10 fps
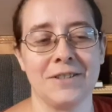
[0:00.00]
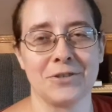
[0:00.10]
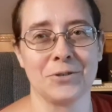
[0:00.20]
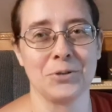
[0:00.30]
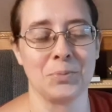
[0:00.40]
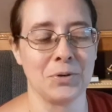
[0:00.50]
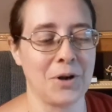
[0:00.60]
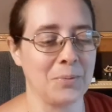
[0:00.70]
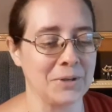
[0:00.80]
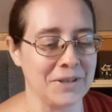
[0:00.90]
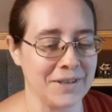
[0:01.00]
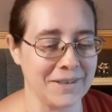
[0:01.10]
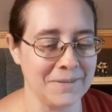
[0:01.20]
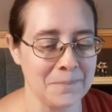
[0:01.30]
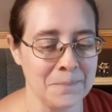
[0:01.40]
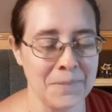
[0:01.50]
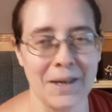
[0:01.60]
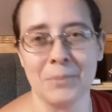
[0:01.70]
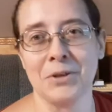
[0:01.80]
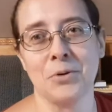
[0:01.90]
does her little bookopoly thing.
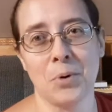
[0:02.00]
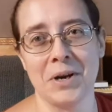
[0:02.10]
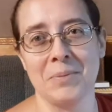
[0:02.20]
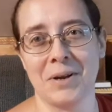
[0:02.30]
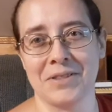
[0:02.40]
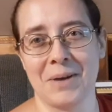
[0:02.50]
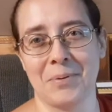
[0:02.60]
I'm a little worried about that